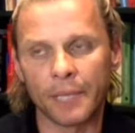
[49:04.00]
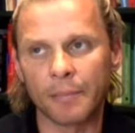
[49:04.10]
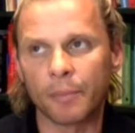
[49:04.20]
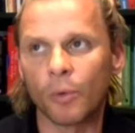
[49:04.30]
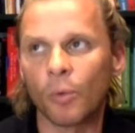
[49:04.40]

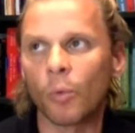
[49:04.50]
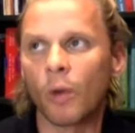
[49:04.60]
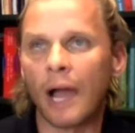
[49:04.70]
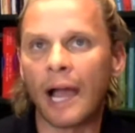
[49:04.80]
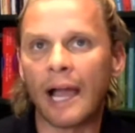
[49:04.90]

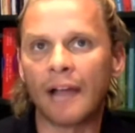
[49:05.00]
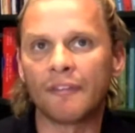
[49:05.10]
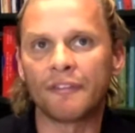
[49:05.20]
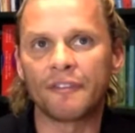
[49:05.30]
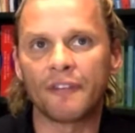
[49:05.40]
people
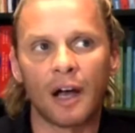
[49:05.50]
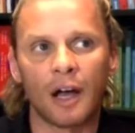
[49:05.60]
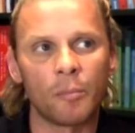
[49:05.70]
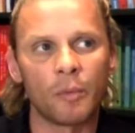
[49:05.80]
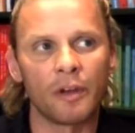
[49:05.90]
have
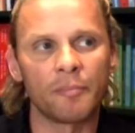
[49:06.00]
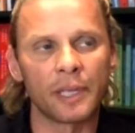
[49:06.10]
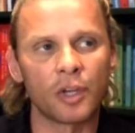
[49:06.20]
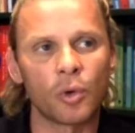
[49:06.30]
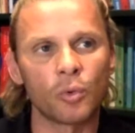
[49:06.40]

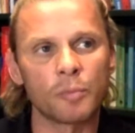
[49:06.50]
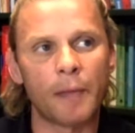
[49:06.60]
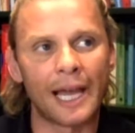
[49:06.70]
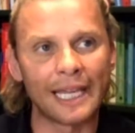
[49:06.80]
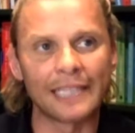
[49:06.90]
been caused
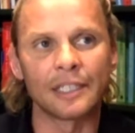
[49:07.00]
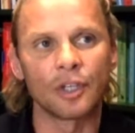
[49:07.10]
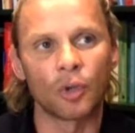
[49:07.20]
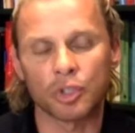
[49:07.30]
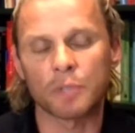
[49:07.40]
pain,
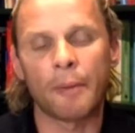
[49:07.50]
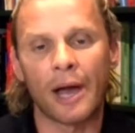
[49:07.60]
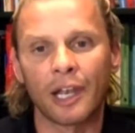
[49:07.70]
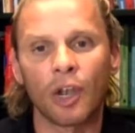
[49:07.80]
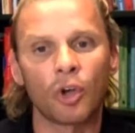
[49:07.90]
not just
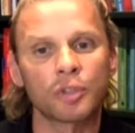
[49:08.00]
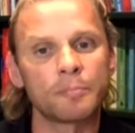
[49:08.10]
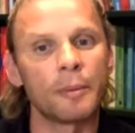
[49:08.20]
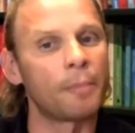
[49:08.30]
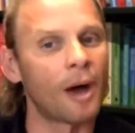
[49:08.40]
by the
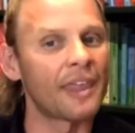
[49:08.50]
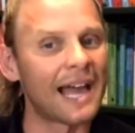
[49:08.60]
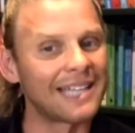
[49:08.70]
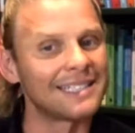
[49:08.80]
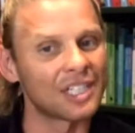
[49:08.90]
loss, but by
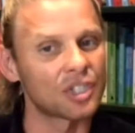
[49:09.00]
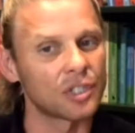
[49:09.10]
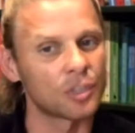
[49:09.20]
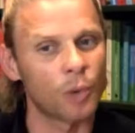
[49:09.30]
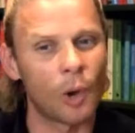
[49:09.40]
that addition
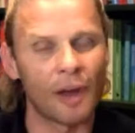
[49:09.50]
as well.